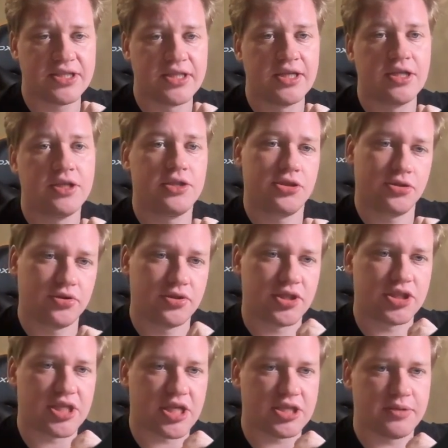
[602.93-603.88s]
to the
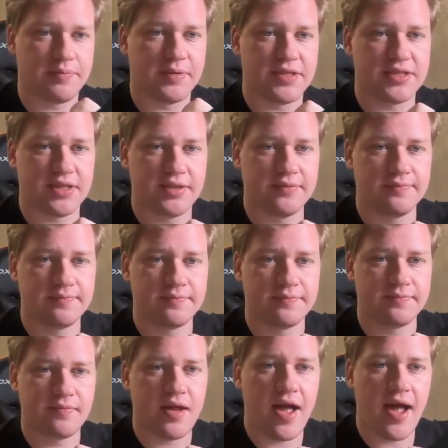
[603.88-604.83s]
ChatGPT,
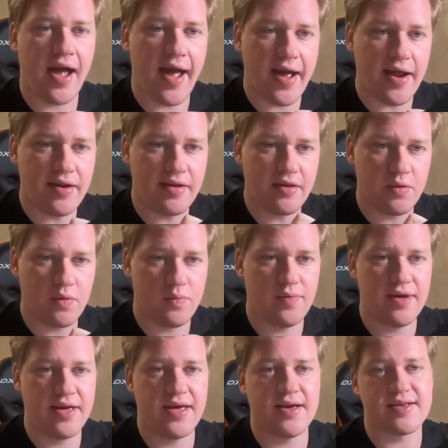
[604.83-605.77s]
and
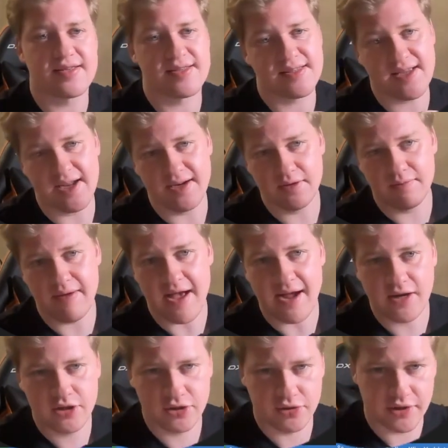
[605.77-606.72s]
we send
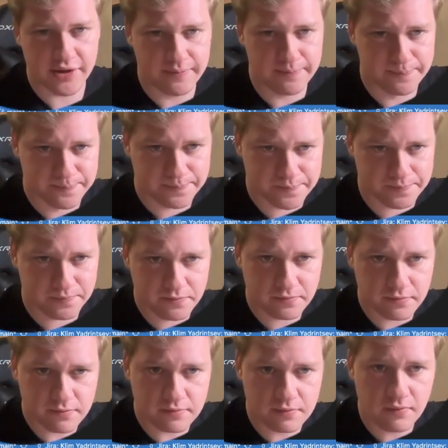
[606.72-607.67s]
back to it
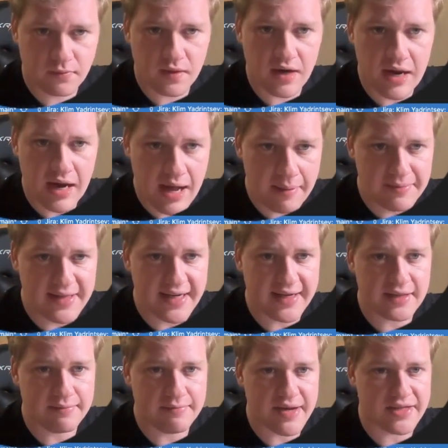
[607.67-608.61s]

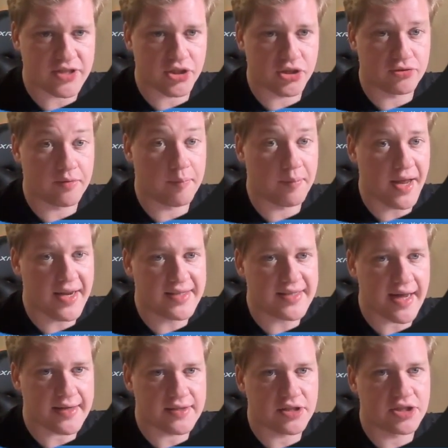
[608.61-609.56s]
update message reply
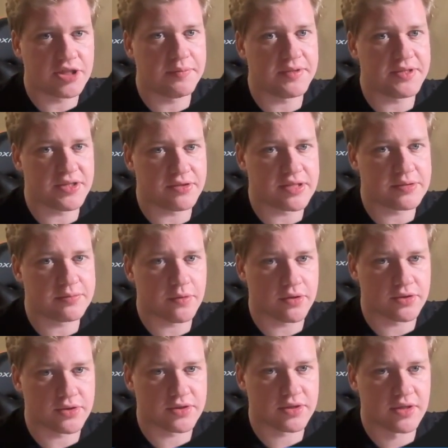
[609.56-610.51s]
text GPT
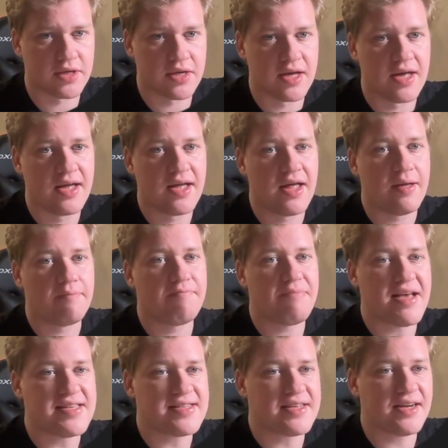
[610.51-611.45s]
response.
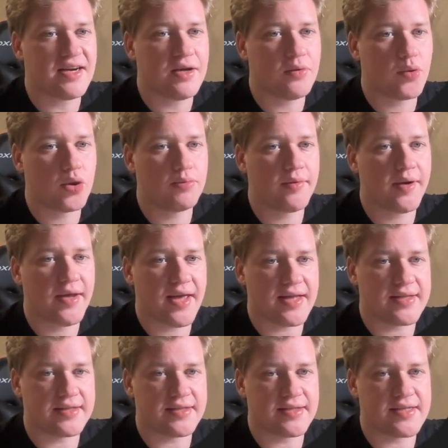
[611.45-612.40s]
Basically what we're
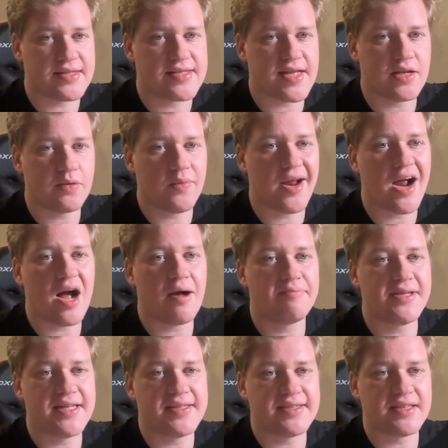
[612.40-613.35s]
getting is that we're
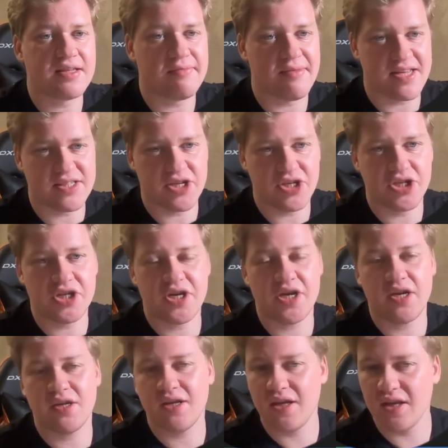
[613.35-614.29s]
updating the message
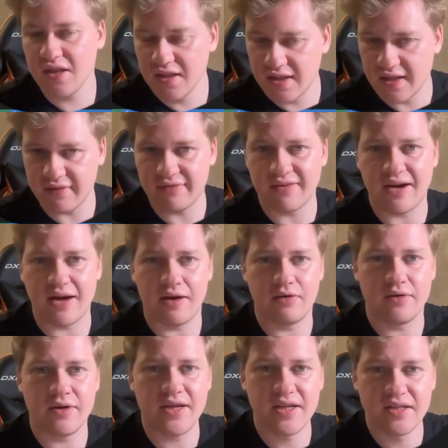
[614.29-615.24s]
in the file,
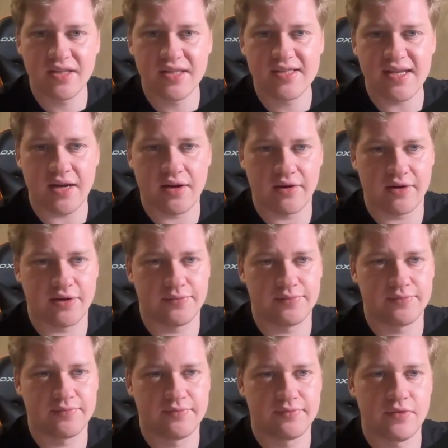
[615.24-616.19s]
in the Telegram.
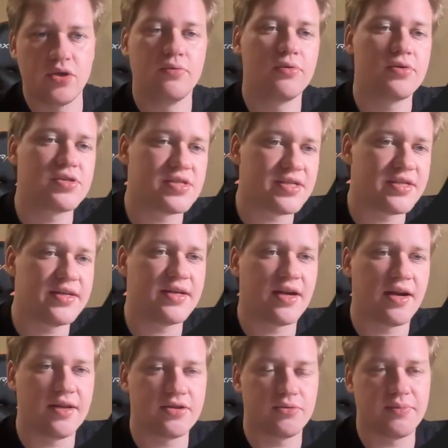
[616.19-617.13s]
You will see a
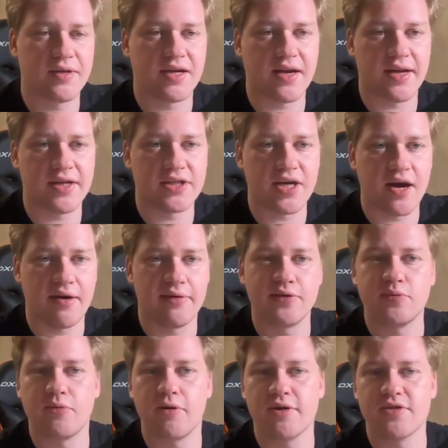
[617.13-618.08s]
little bit later how it
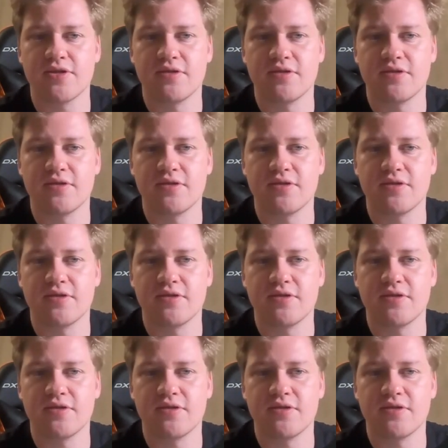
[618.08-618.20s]
works.